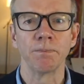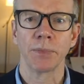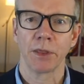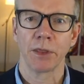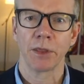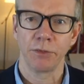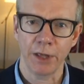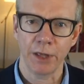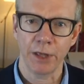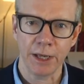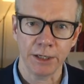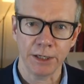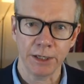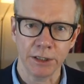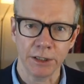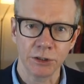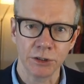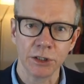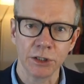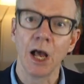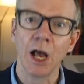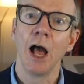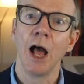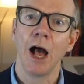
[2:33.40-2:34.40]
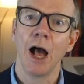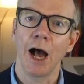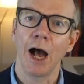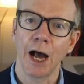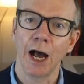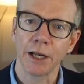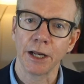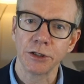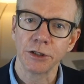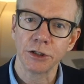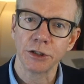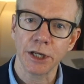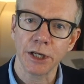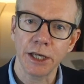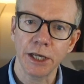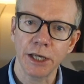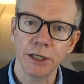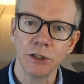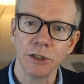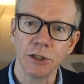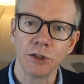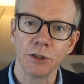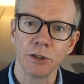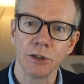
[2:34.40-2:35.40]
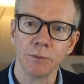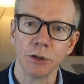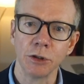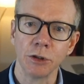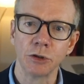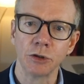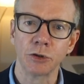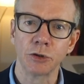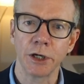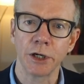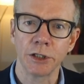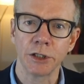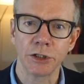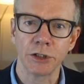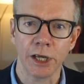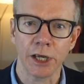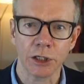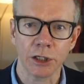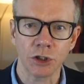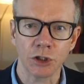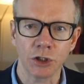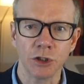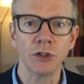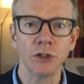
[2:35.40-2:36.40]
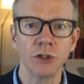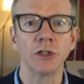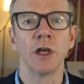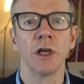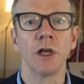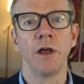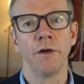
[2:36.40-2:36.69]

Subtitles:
That is, undertaking similar transactions,